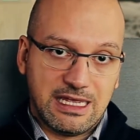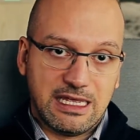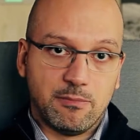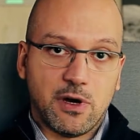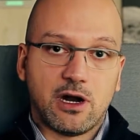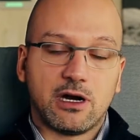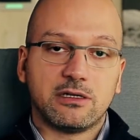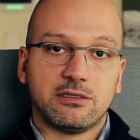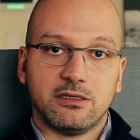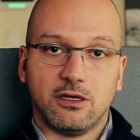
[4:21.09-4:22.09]
a part
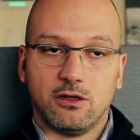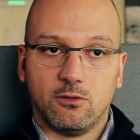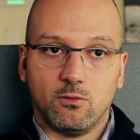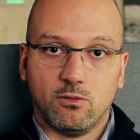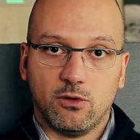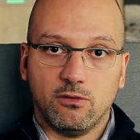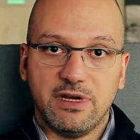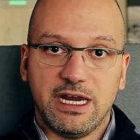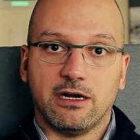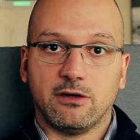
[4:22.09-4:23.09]
of
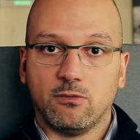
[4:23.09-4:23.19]
air,